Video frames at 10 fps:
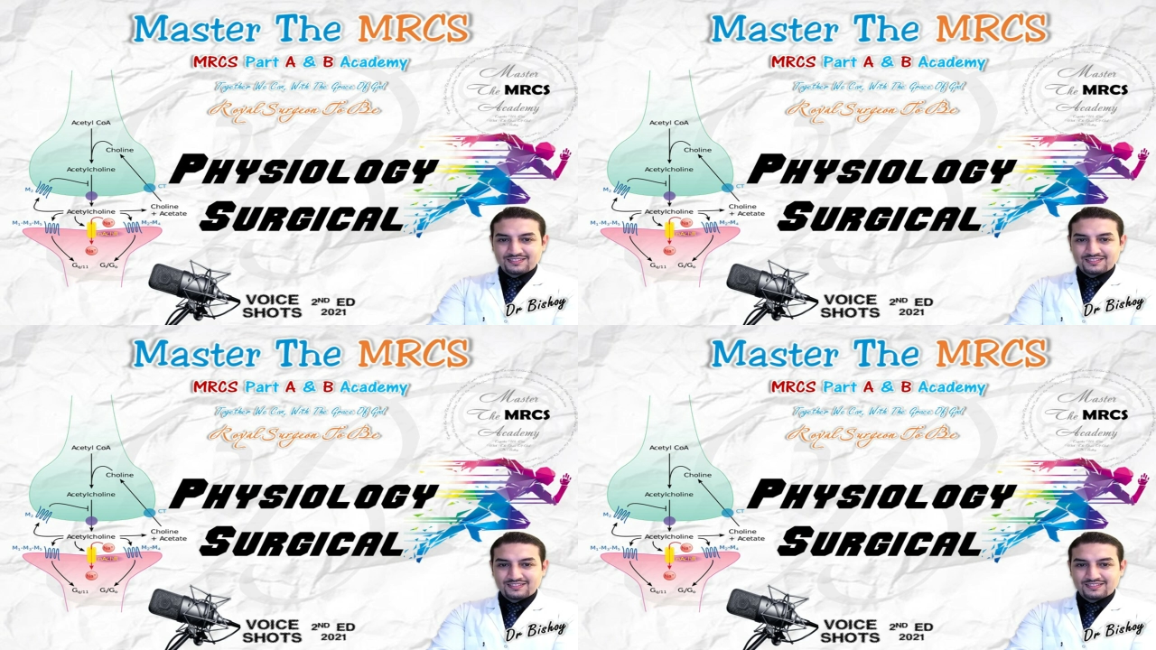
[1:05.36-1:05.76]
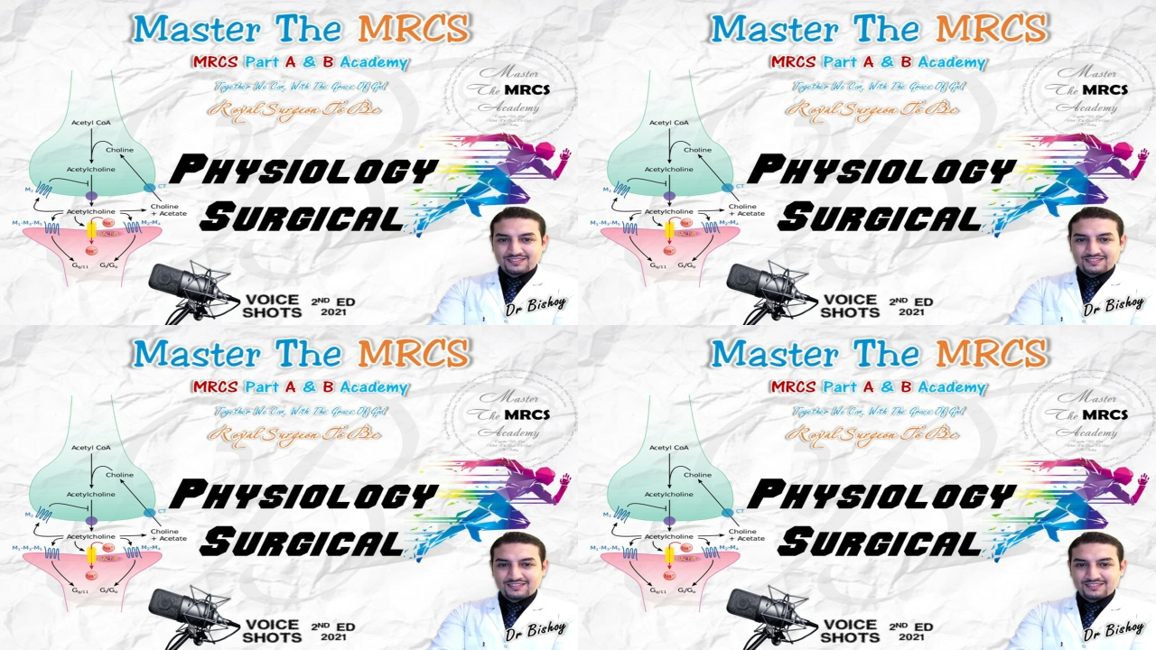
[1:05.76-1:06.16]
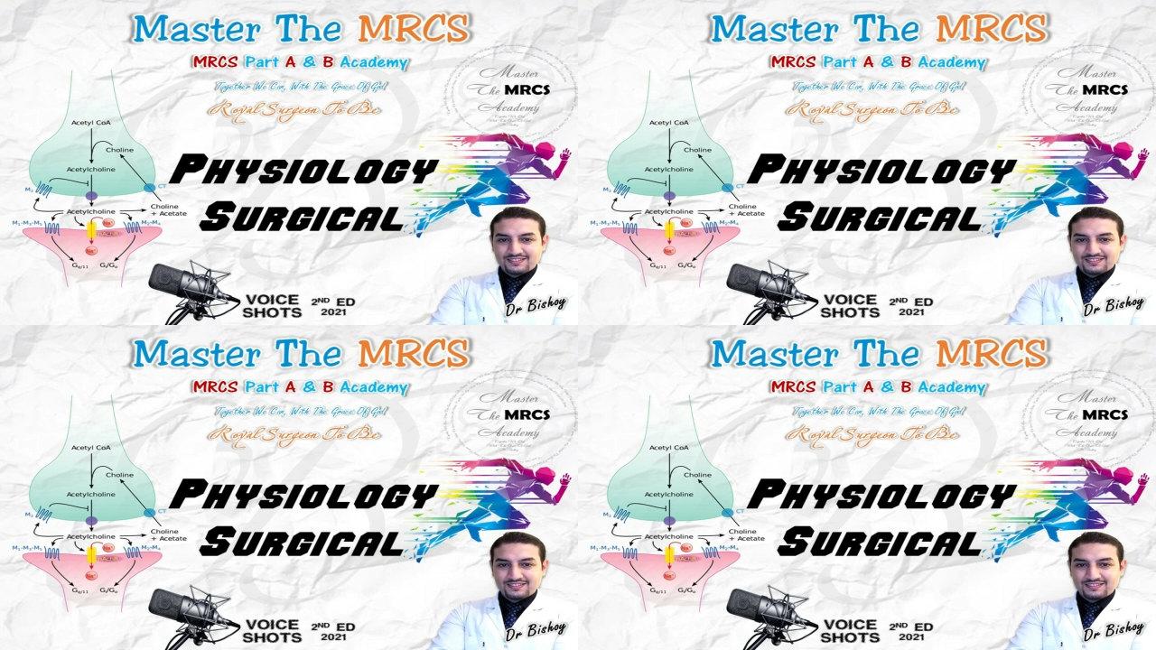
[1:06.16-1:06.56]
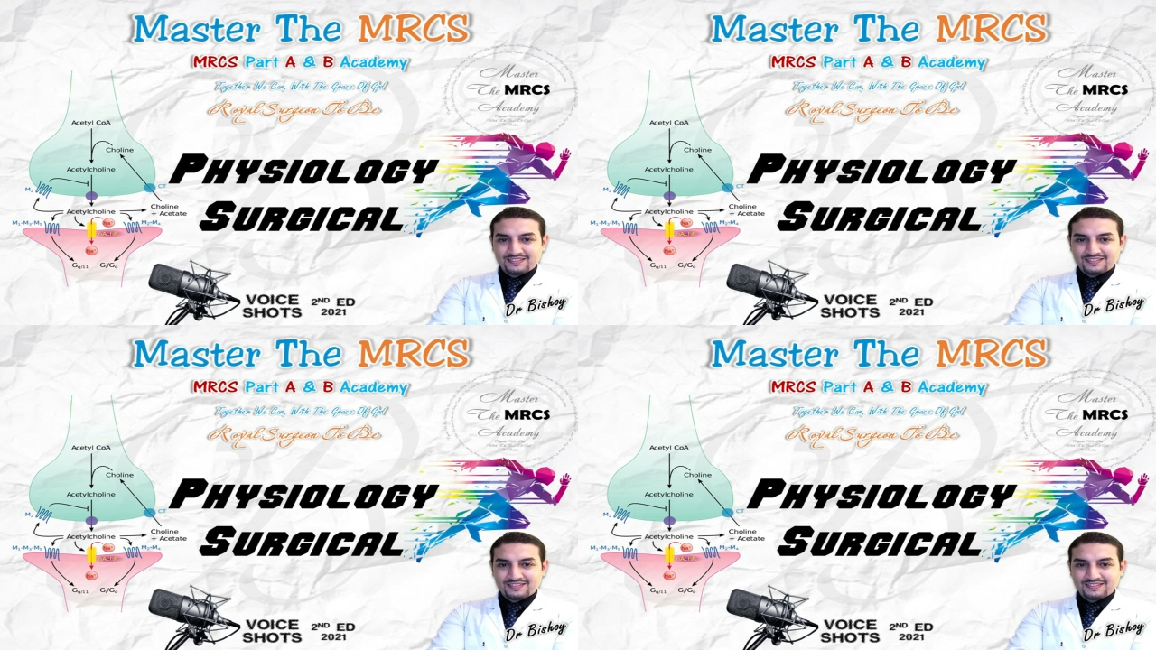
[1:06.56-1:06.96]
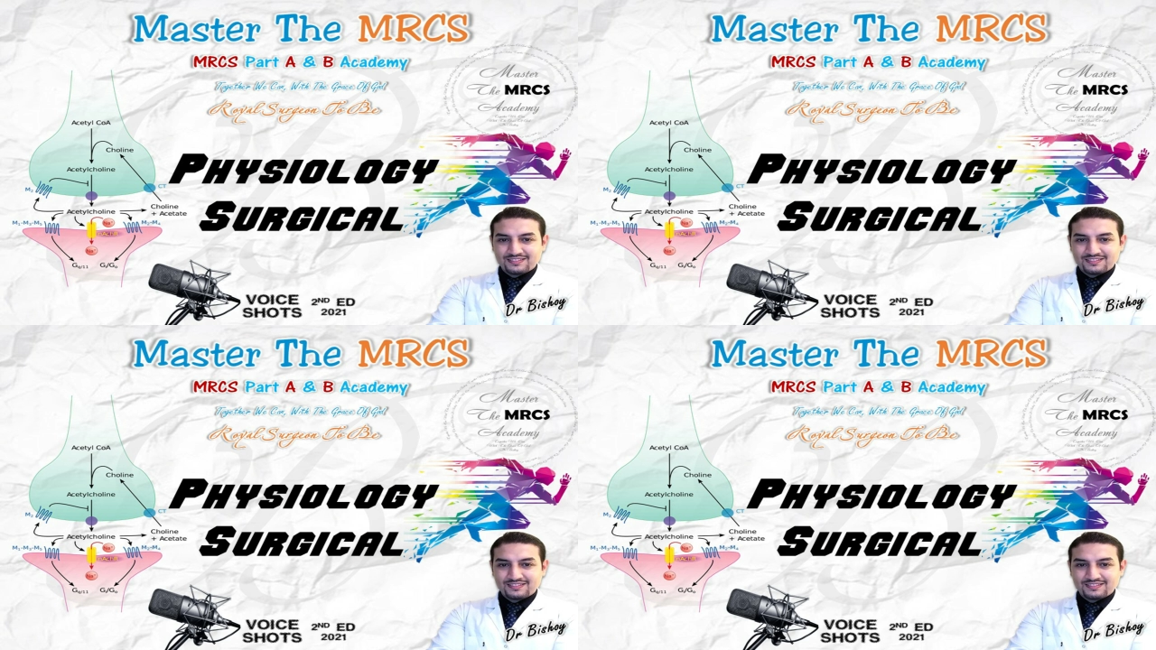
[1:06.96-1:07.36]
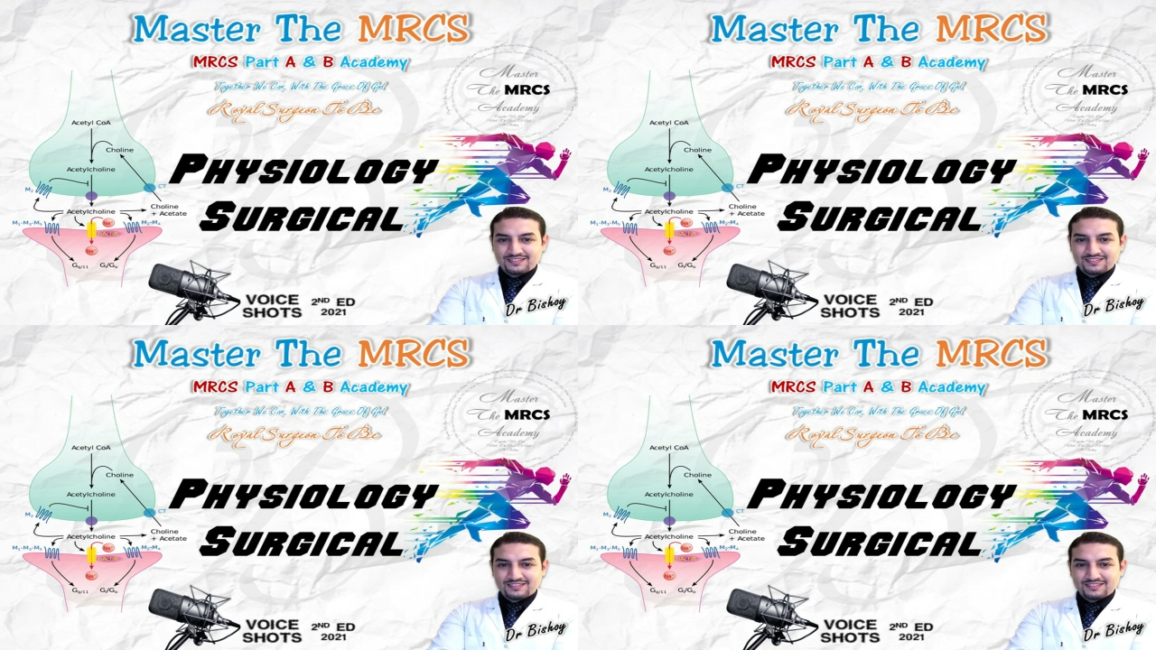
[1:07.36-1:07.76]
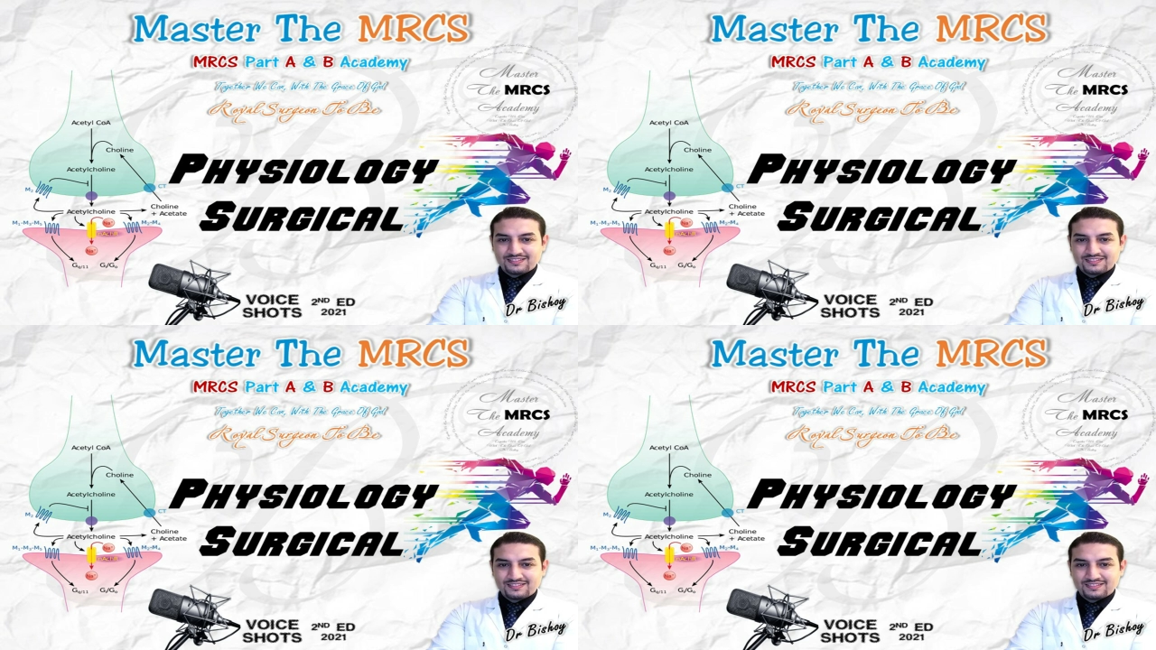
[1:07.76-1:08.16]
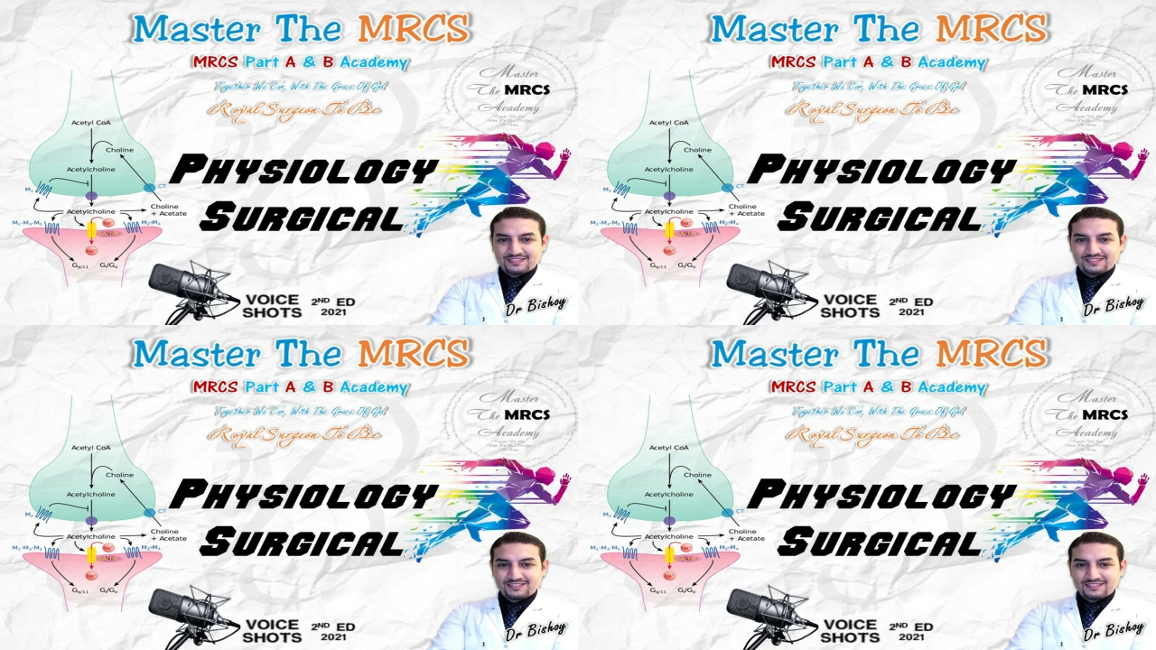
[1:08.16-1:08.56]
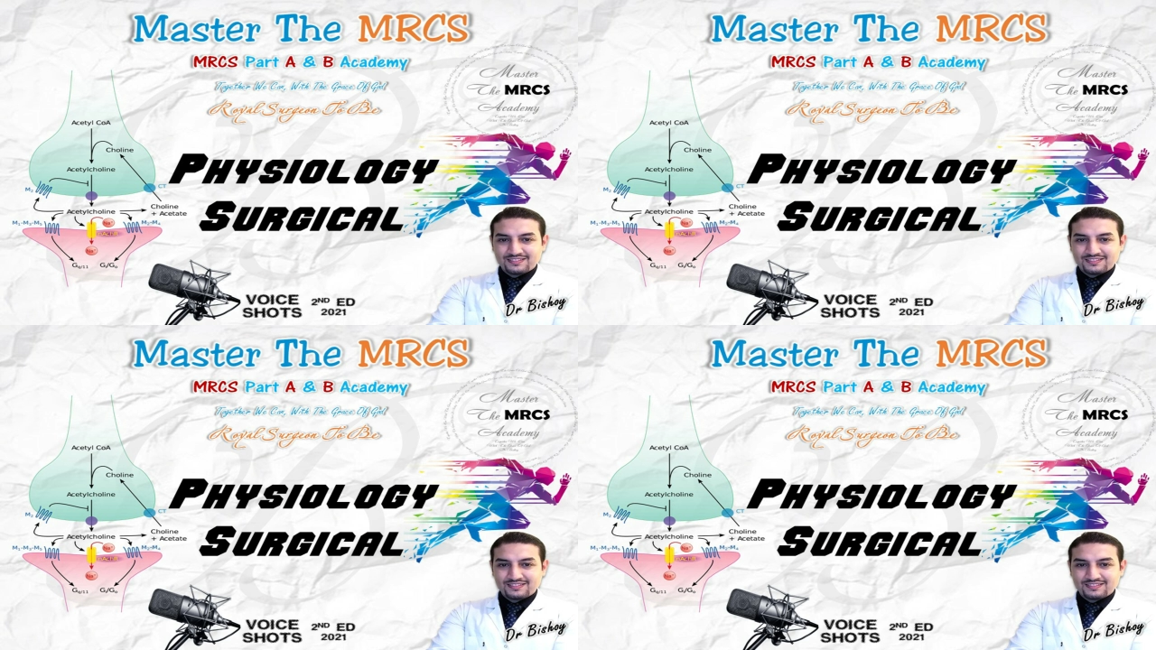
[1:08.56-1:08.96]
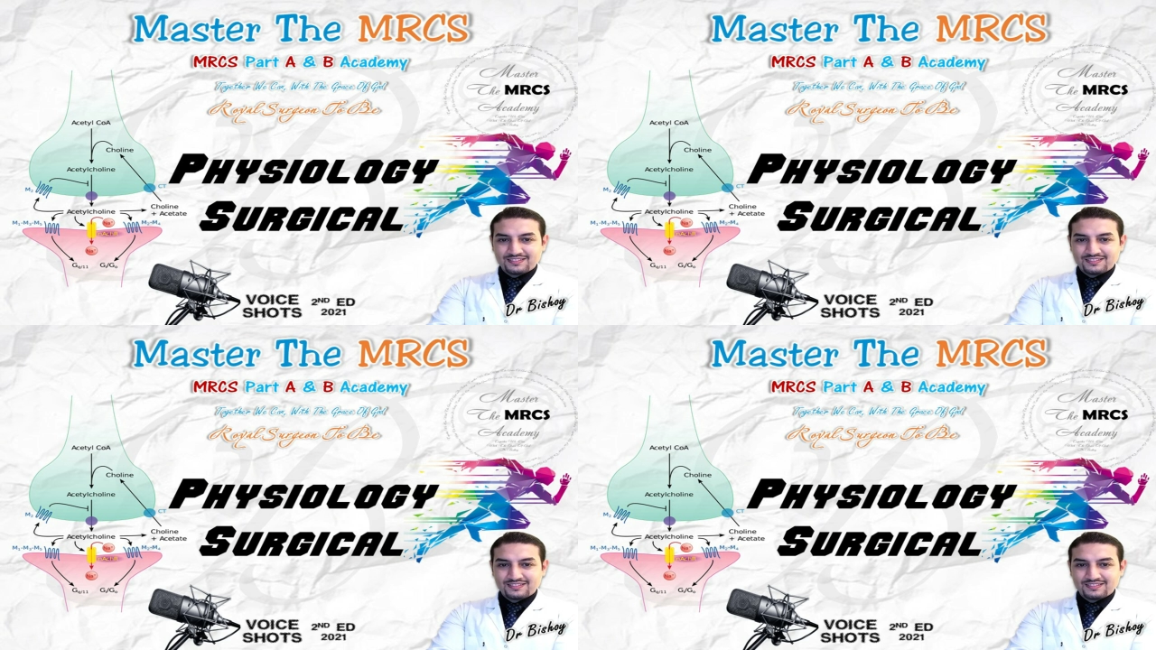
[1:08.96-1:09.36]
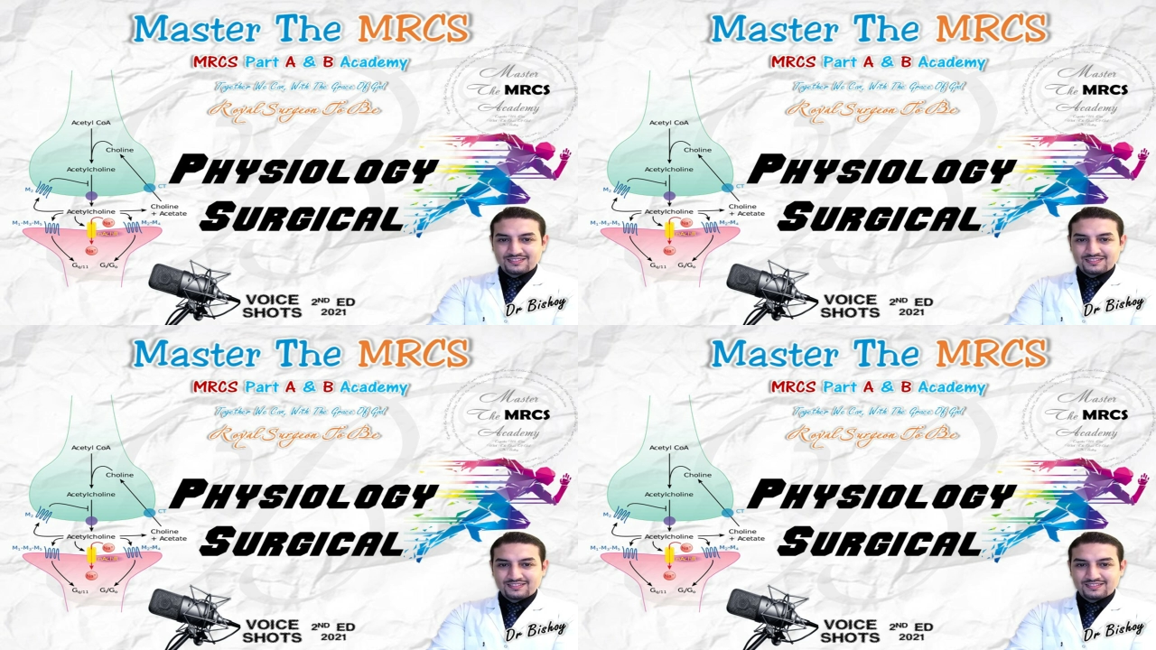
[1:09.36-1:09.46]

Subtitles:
This is a still picture; no speech is visible.